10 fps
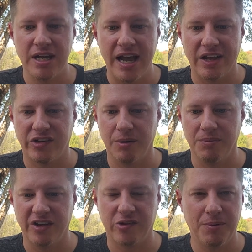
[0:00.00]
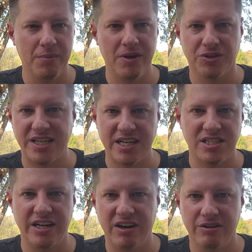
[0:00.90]
and some experimental
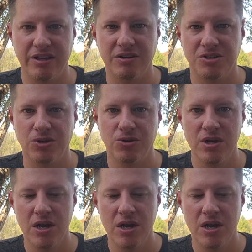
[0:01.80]
testing here and there too.